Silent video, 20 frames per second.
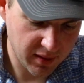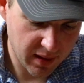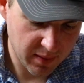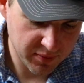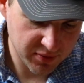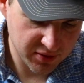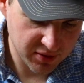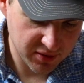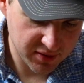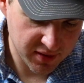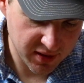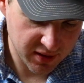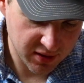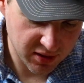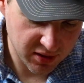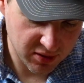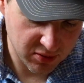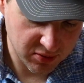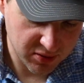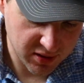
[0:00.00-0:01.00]
I'm just going to take
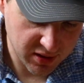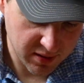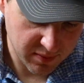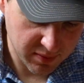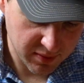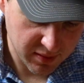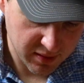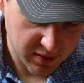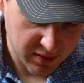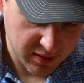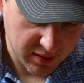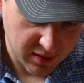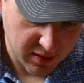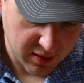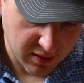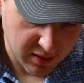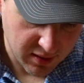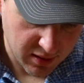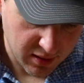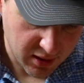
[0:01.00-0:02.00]
a Q-tip.
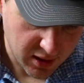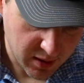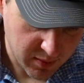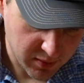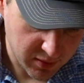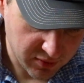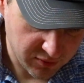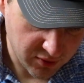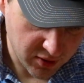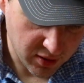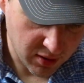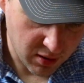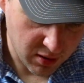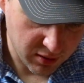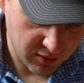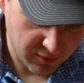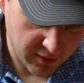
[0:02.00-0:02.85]
I'm going to run all